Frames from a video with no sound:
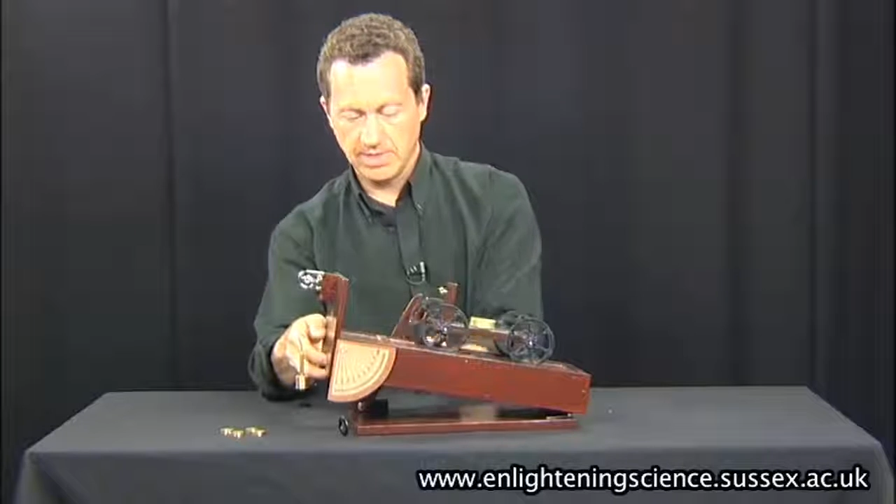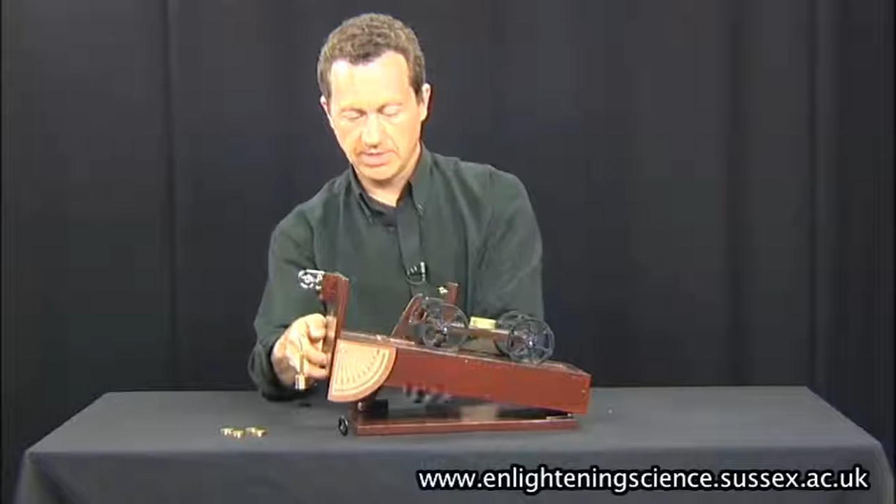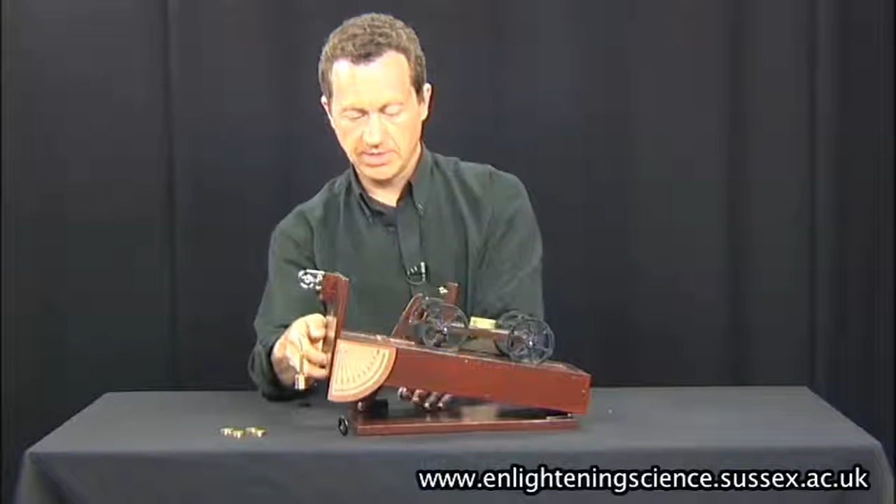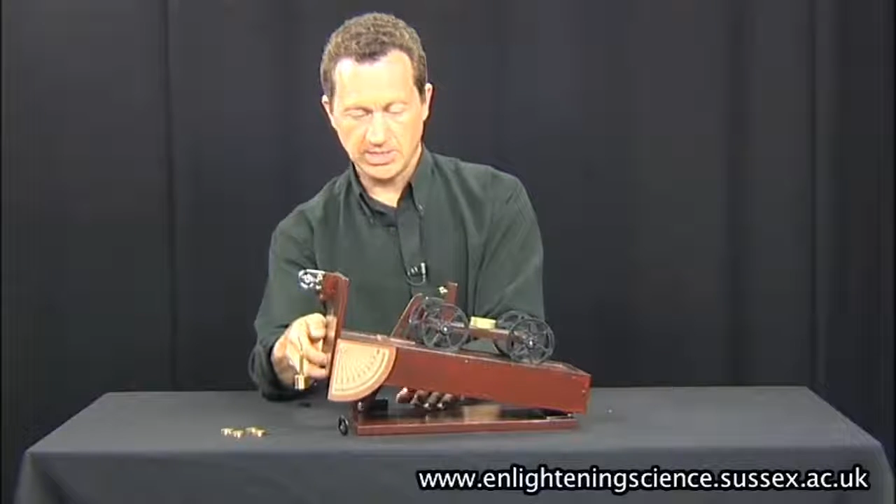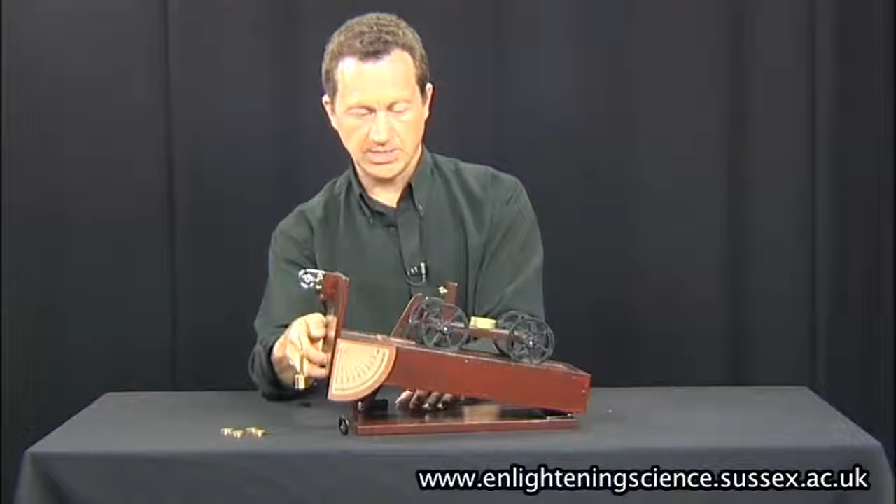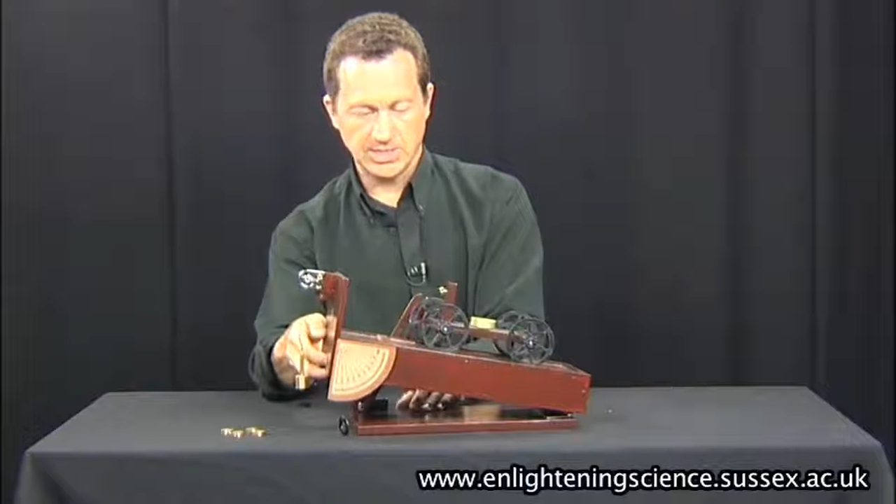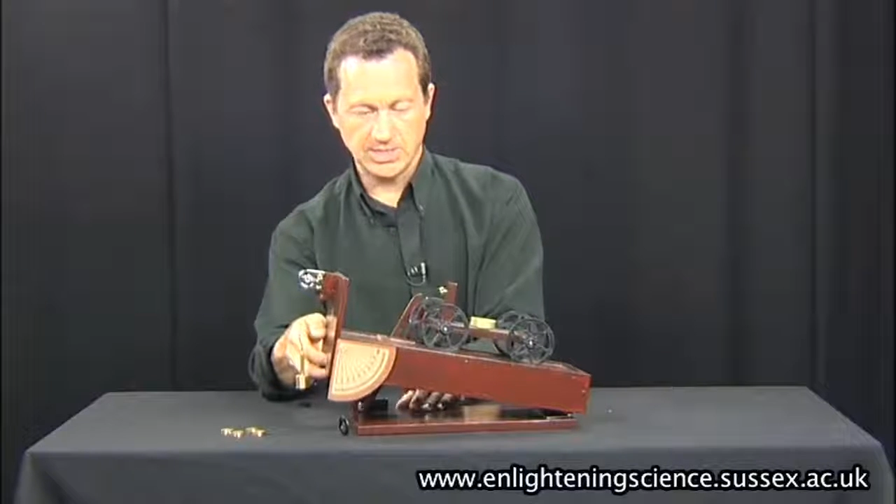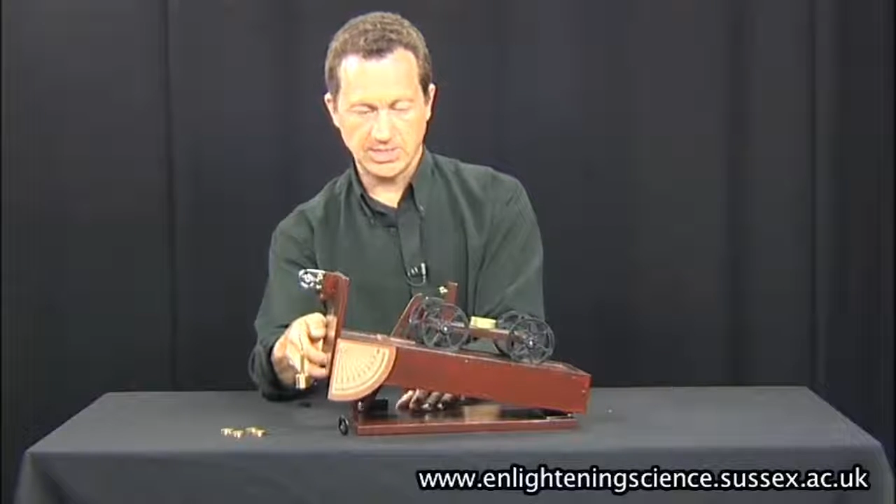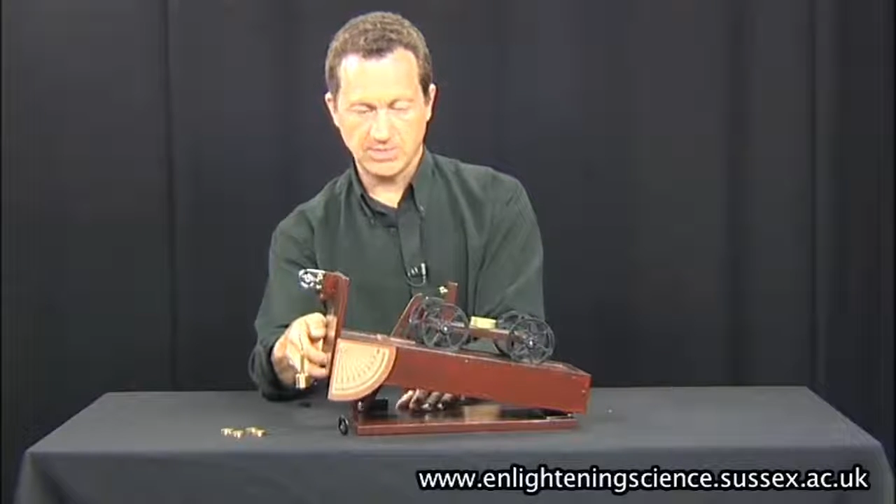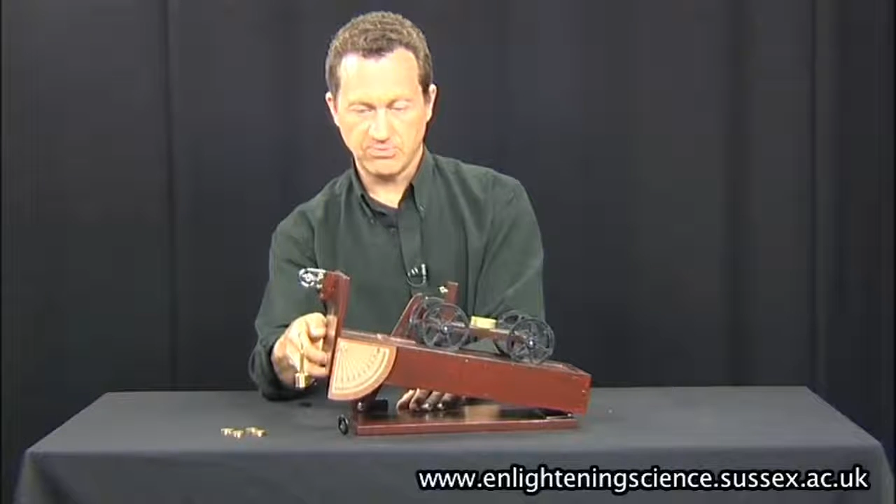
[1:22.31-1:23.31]
adjusting
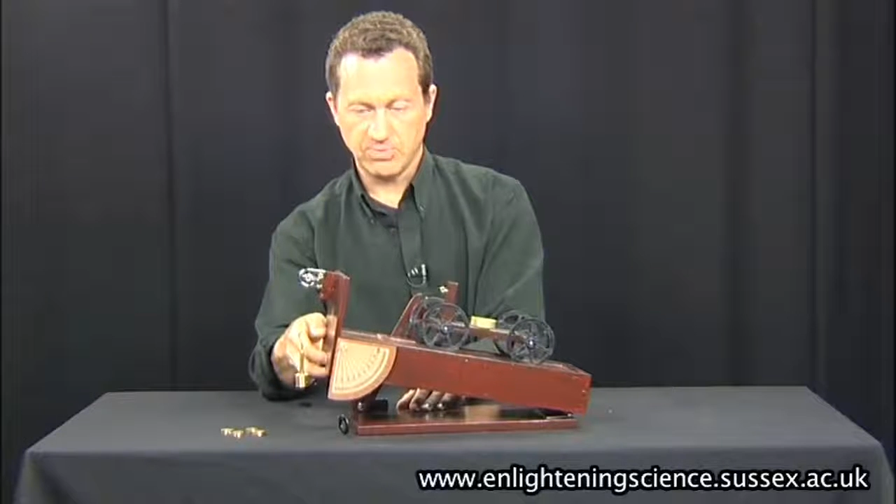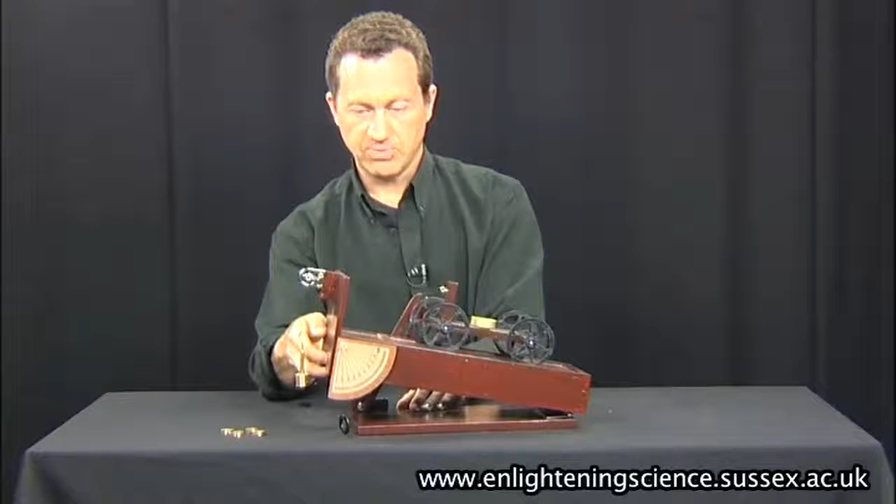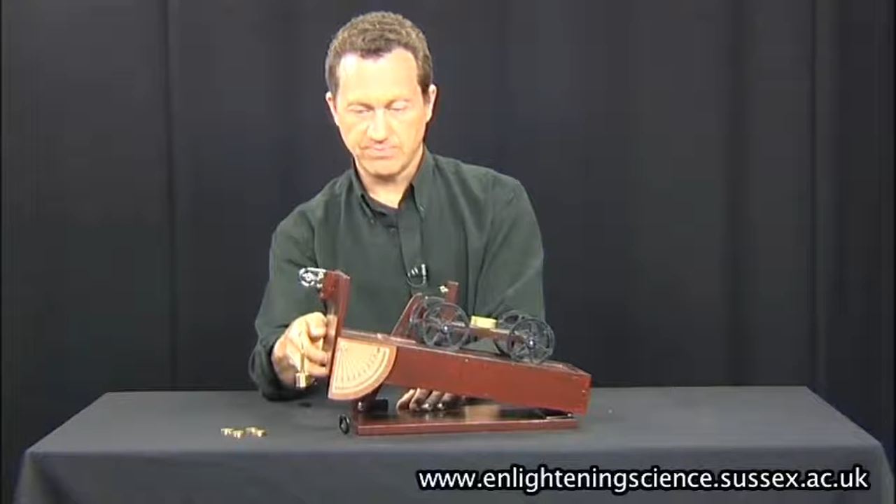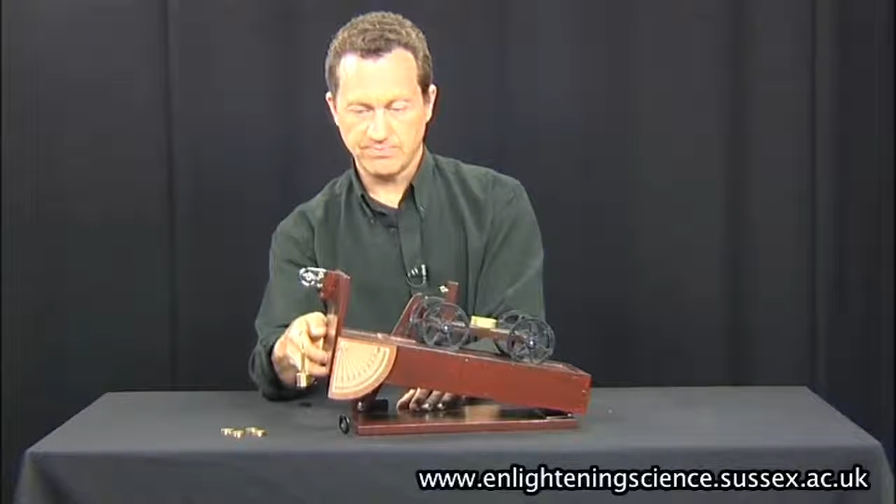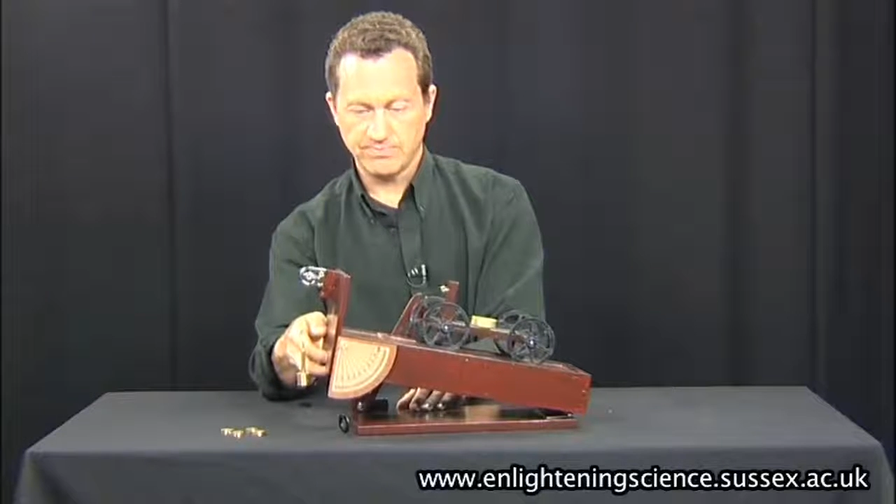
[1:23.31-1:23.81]
this screw